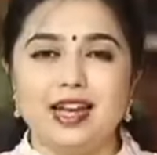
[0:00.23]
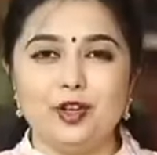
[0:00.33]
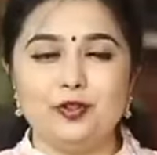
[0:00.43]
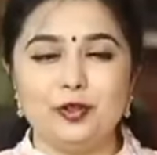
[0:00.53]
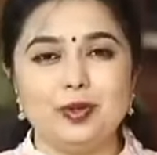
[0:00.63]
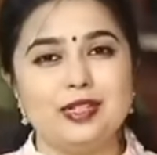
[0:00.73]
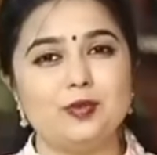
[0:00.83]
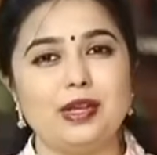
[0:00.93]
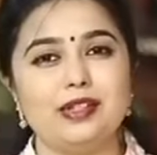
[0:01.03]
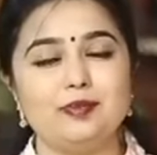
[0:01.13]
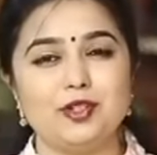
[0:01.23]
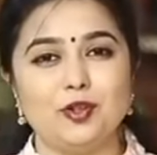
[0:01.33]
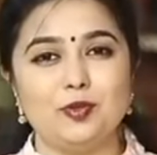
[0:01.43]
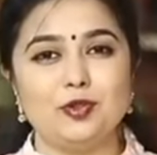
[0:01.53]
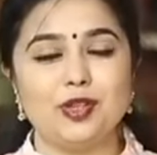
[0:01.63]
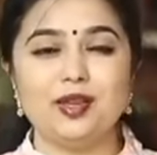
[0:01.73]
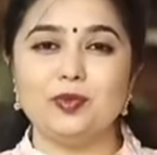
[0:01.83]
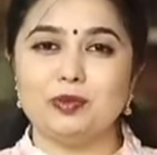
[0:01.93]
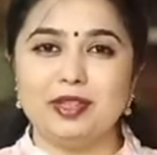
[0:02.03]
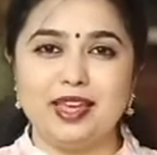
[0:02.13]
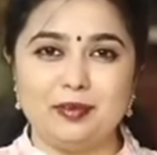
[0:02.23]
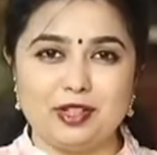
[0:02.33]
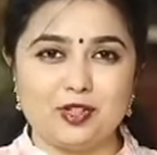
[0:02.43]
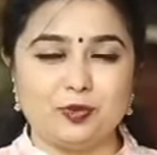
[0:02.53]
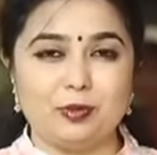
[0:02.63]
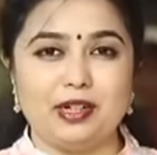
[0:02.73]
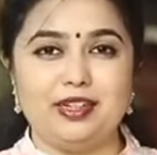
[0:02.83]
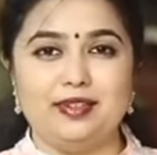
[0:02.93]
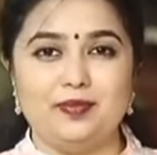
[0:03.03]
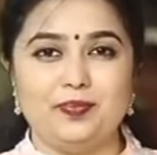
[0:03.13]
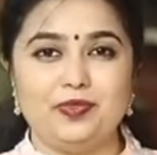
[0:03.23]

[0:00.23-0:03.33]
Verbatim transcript: Hello viewers, welcome to Home Cooking with me, Hema Subramanian.